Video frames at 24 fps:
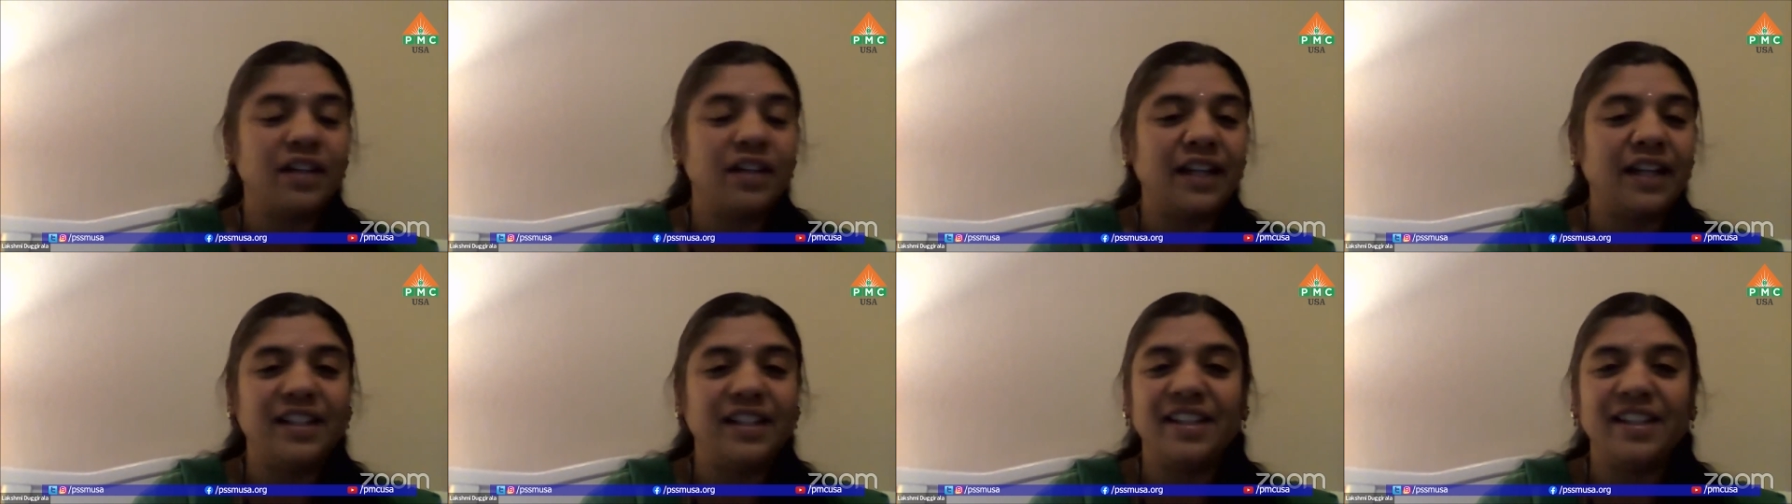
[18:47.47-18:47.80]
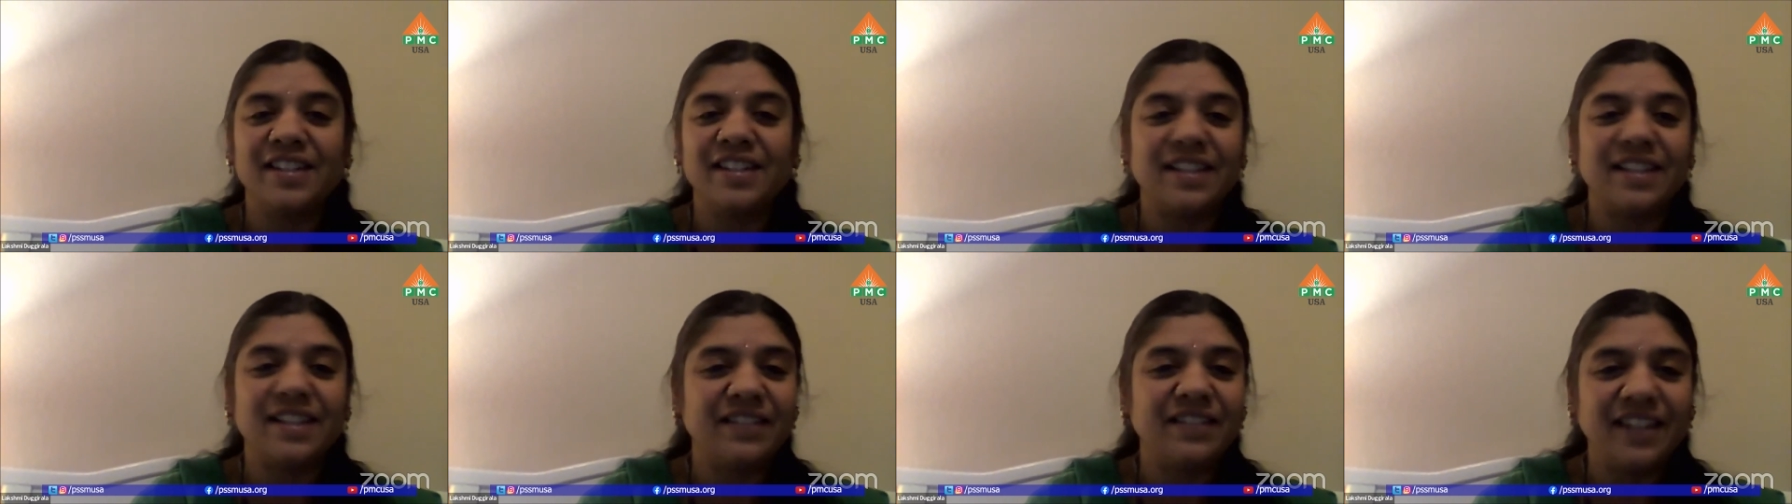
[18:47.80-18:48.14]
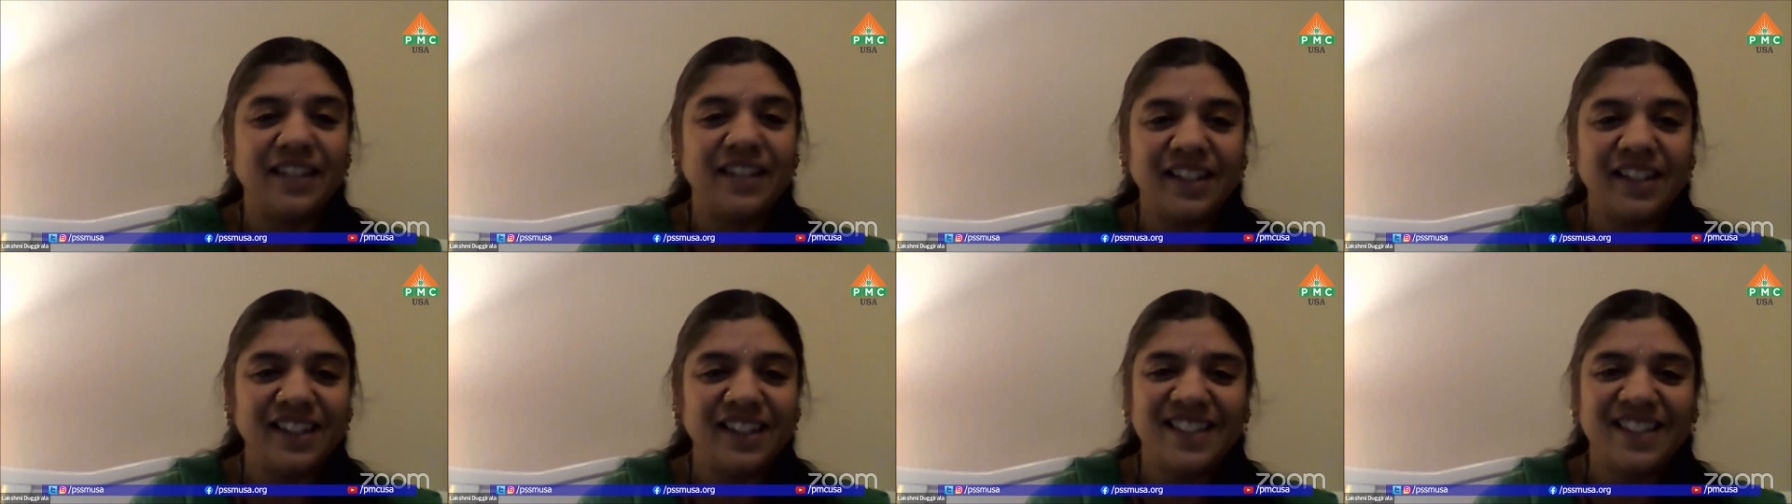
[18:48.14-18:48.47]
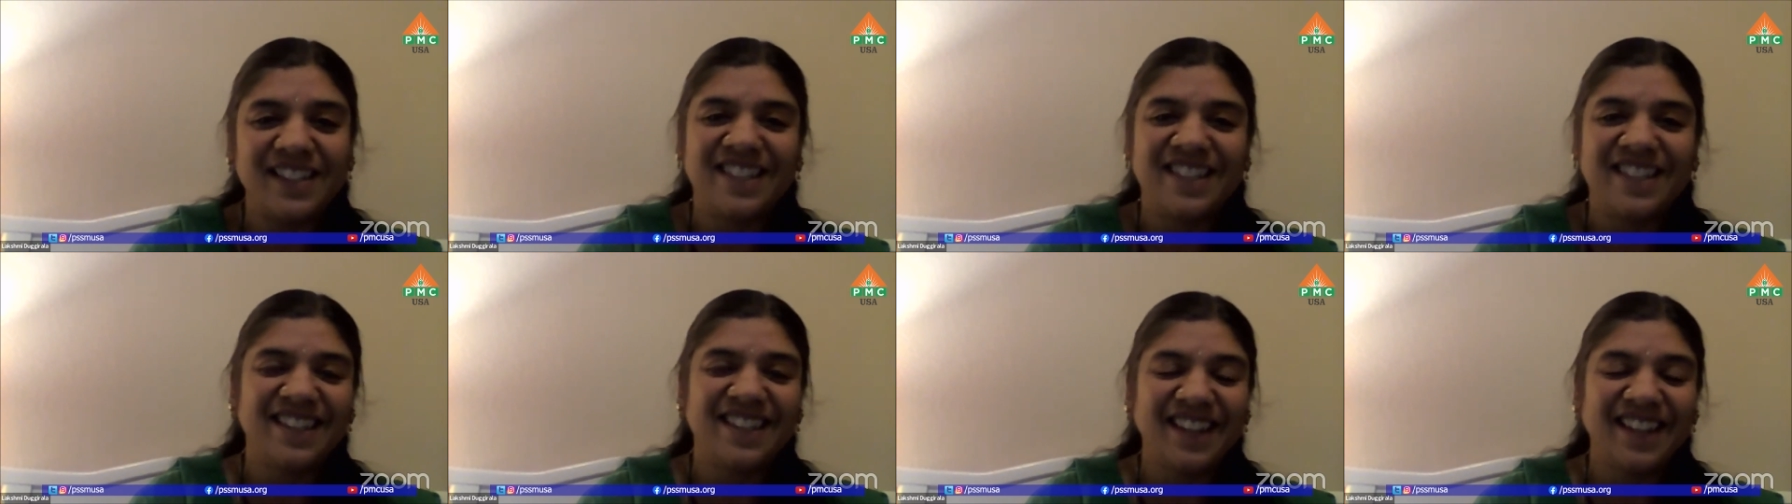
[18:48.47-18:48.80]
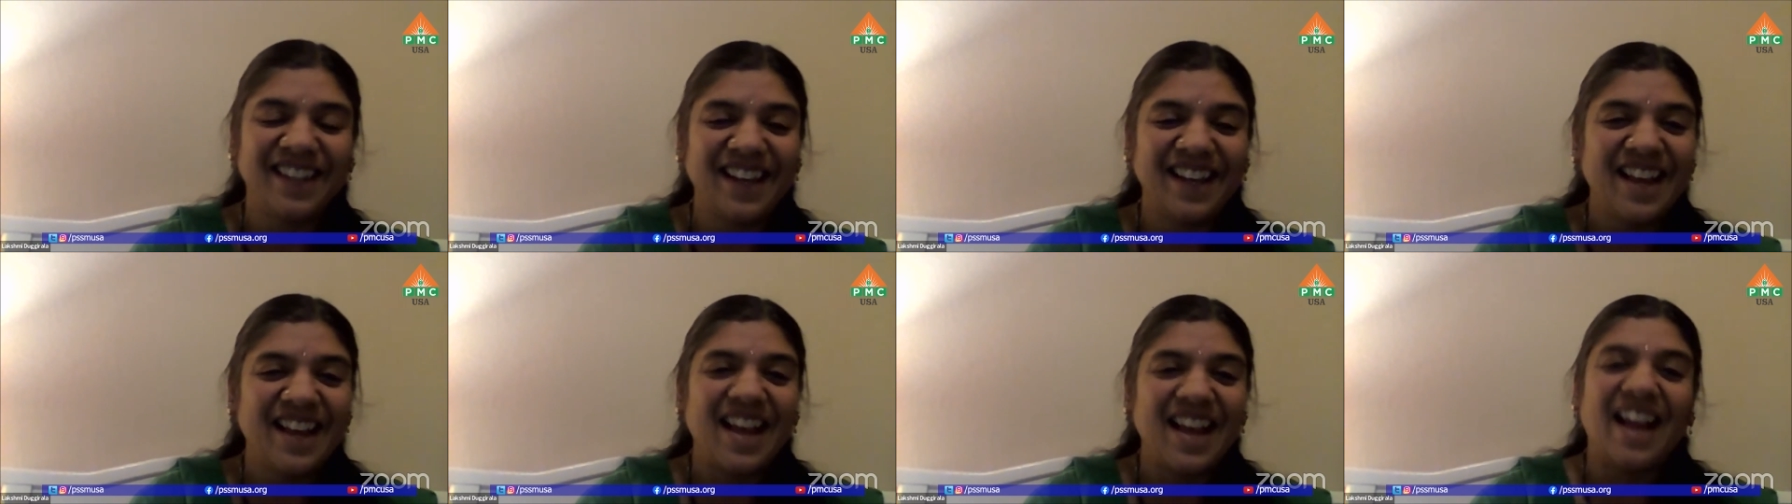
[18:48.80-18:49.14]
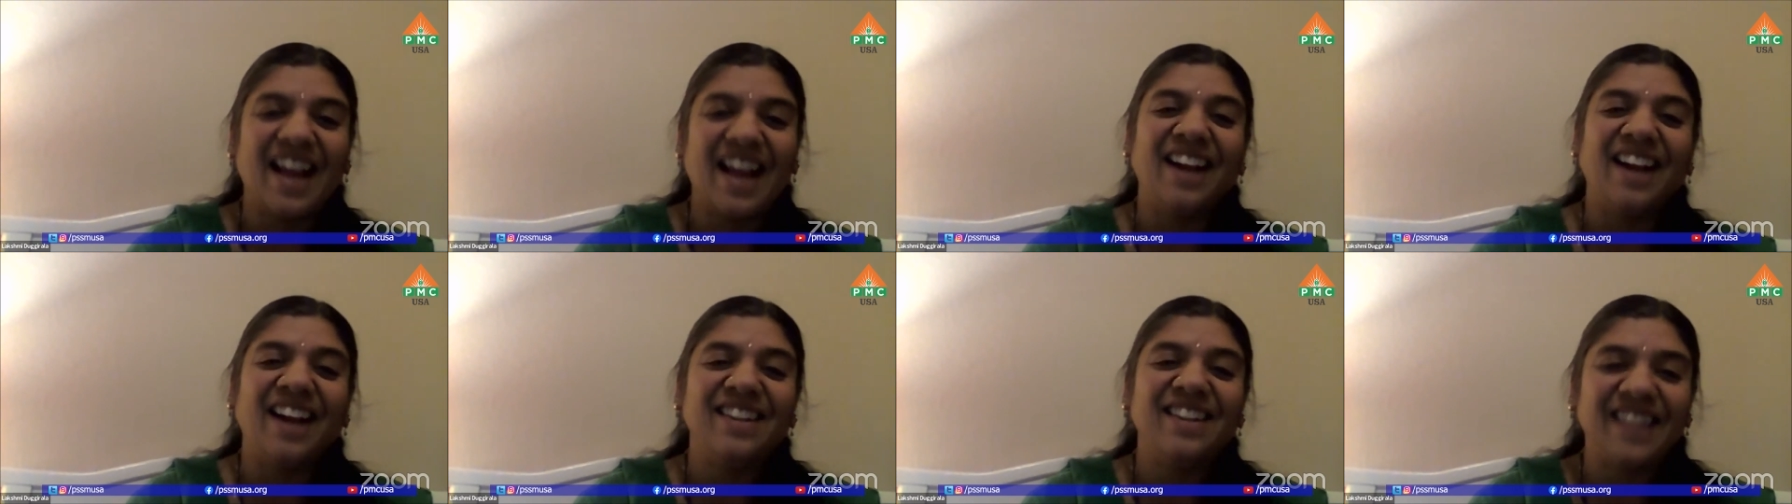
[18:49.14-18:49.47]
1970s,
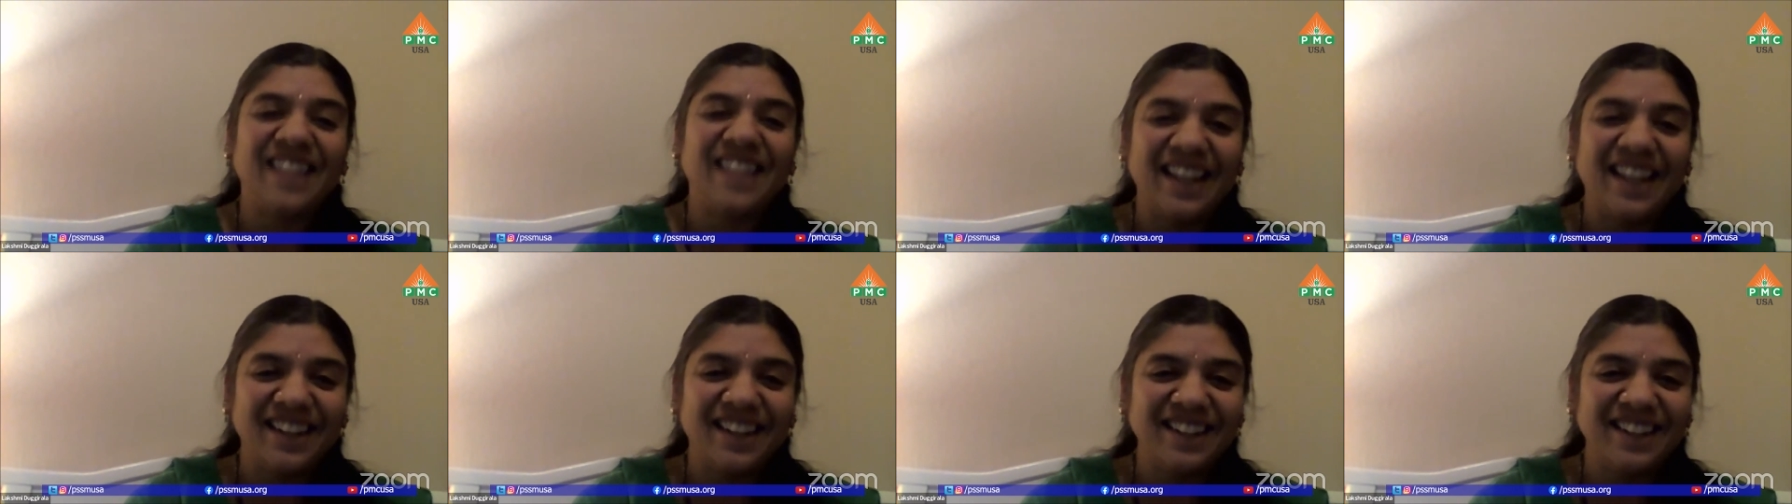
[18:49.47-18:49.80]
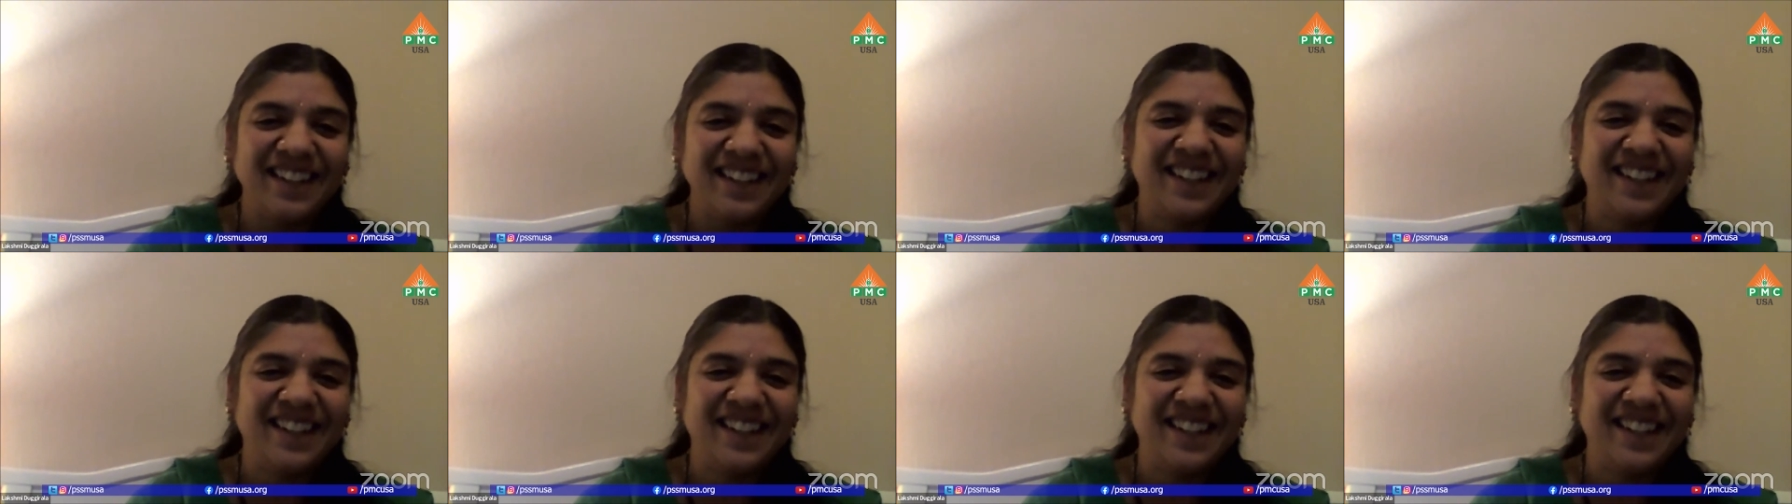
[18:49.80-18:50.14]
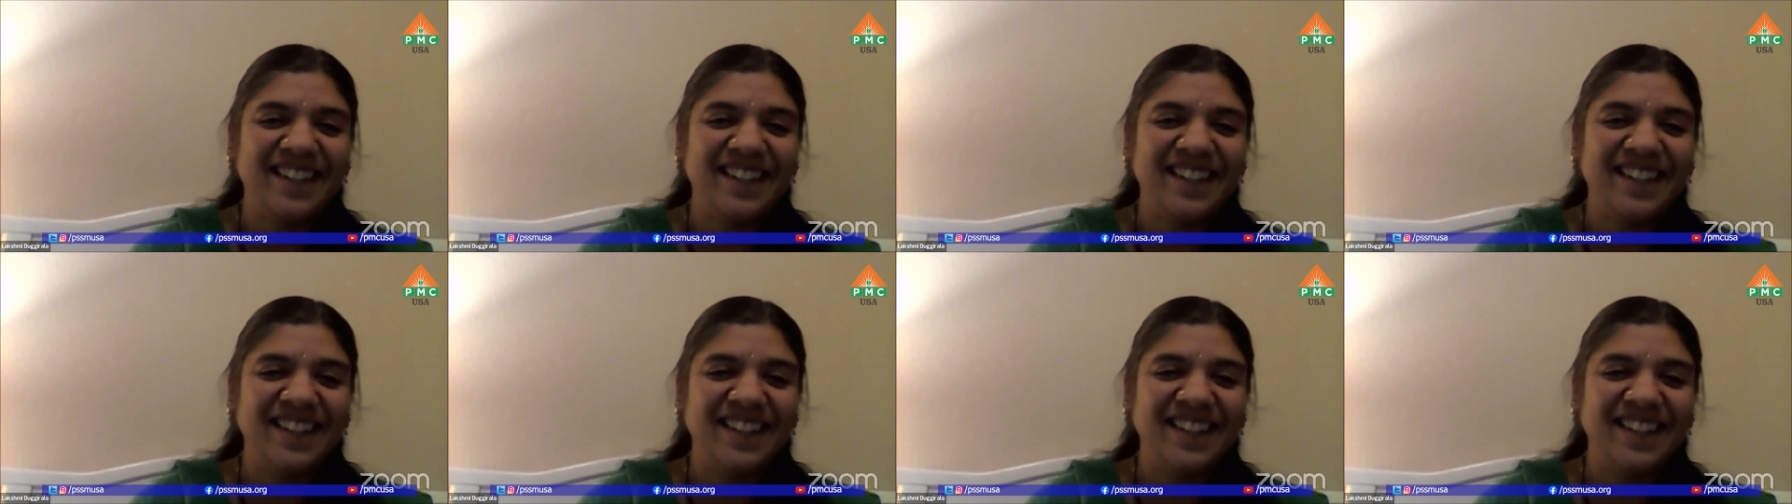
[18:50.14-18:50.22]
and then